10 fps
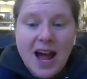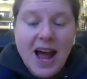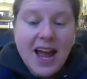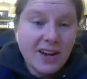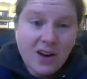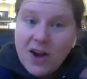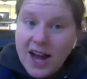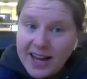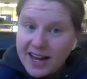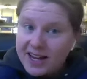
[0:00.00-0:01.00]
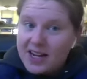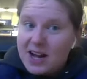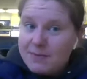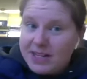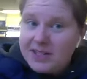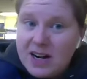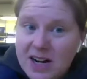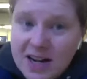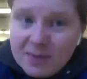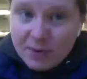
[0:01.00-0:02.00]
I know I kind of got my
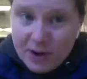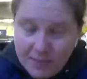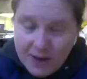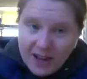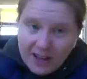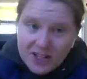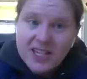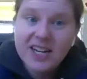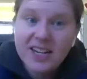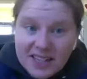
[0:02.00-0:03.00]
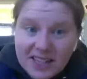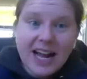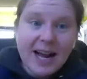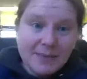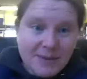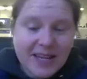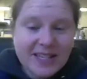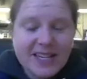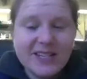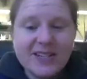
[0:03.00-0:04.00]
start in marine biology here at the labs
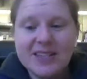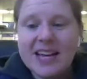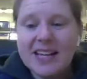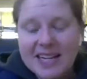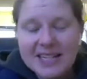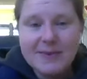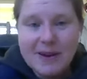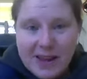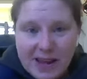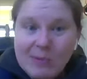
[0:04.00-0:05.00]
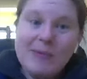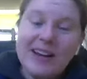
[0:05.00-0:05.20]
because I took that class about kelp,